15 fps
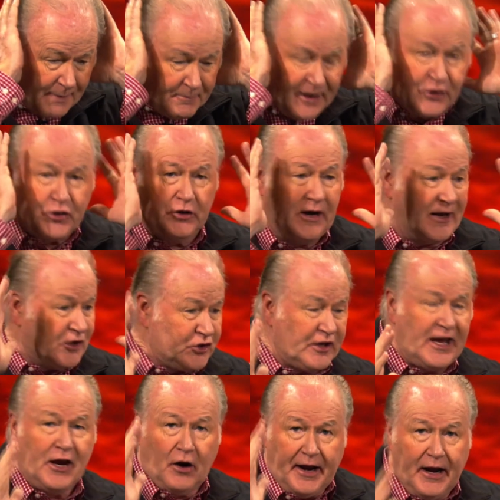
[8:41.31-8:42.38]
That means you're not
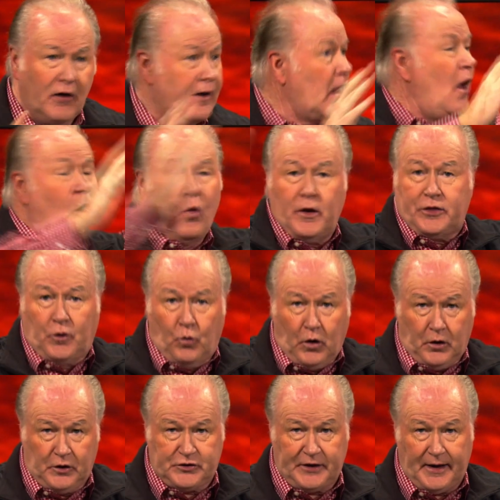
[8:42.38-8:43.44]
seeing or hearing what the
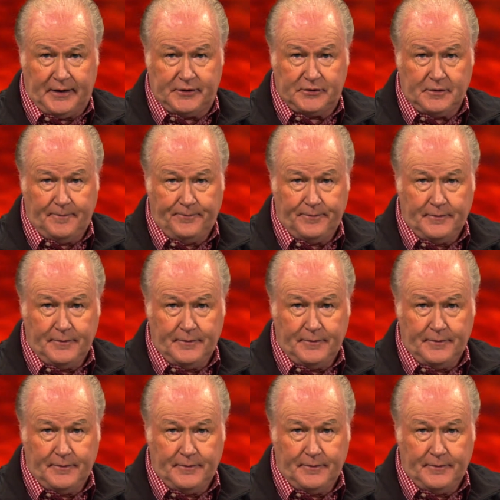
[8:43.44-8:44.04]
world says.